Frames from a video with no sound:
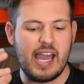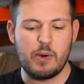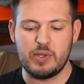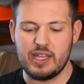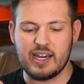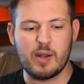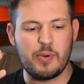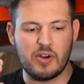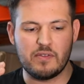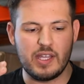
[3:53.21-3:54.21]
and when they got a
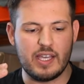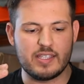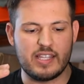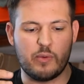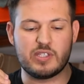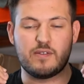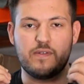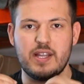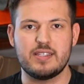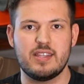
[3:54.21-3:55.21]
pair of these that was
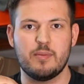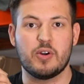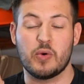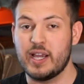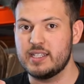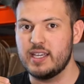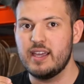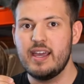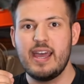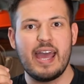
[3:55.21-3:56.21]
fitted to them correctly,
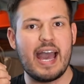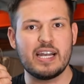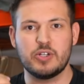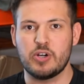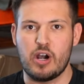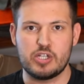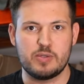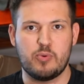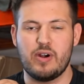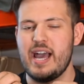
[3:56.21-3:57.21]
had good arch
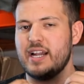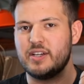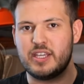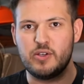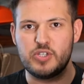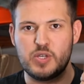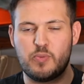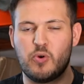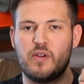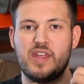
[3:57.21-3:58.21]
support, had good heel
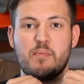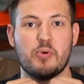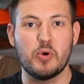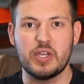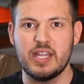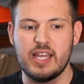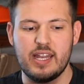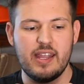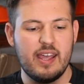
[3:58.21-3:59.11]
support, they broke it in,